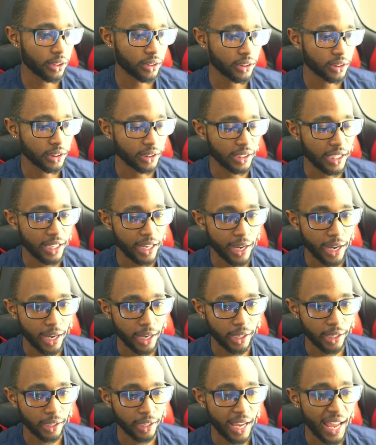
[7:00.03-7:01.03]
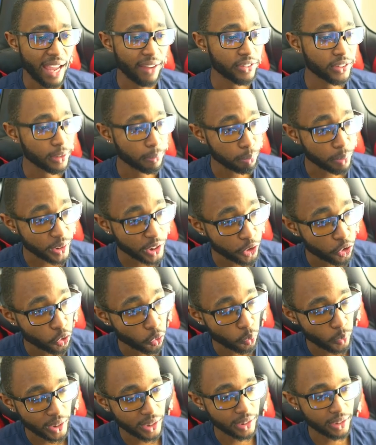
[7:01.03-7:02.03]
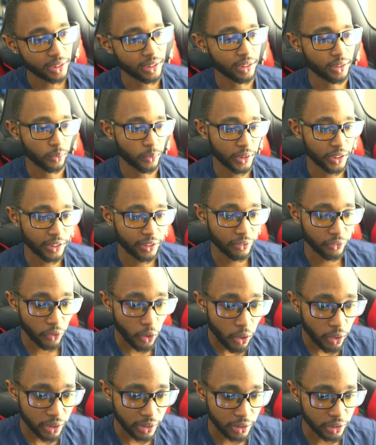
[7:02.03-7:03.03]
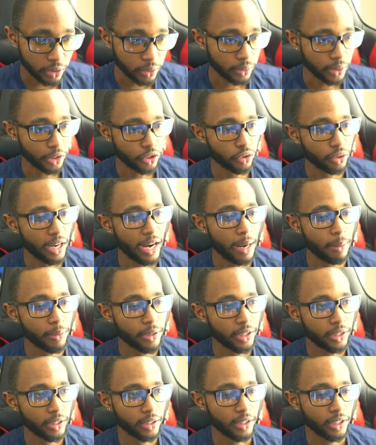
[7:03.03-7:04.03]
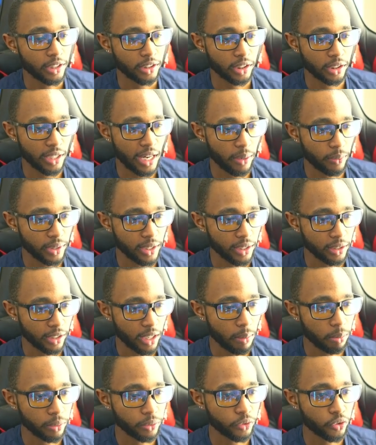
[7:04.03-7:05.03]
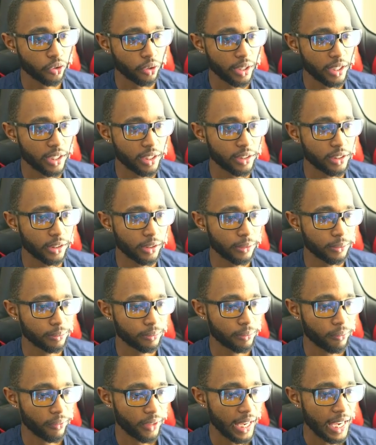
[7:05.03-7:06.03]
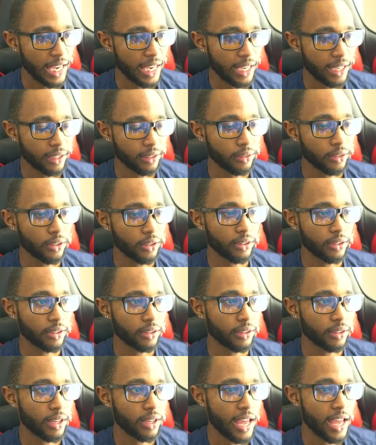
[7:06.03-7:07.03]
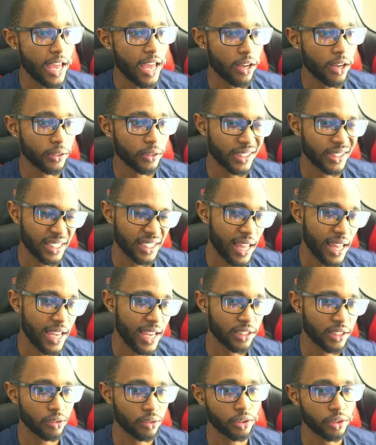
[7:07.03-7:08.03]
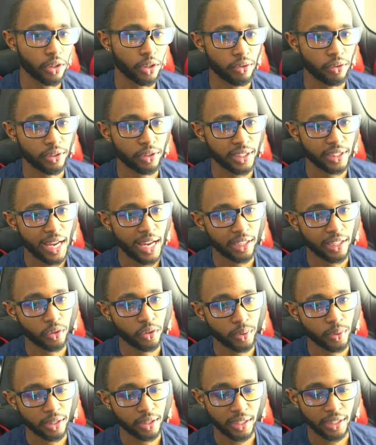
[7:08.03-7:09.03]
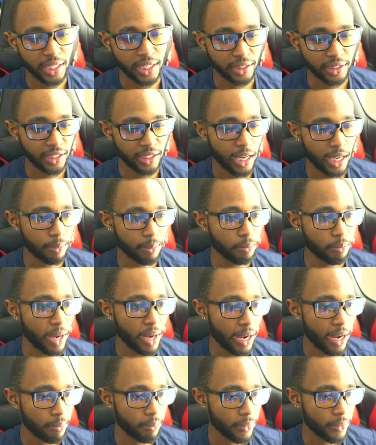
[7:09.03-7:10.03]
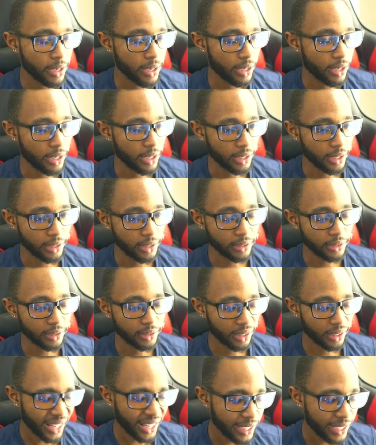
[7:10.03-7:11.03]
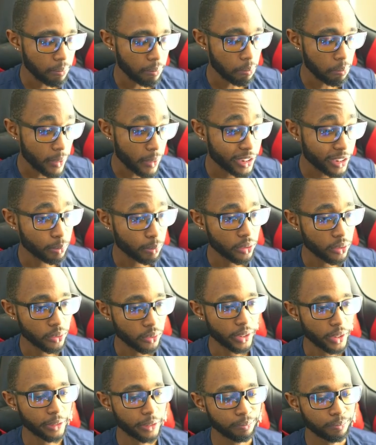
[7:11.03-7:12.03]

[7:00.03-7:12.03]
to have some positional weaknesses, which is falling into the trap. So now we get a couple of trades, and L slides the rook over, attacking the queen, gaining time. Light must move away.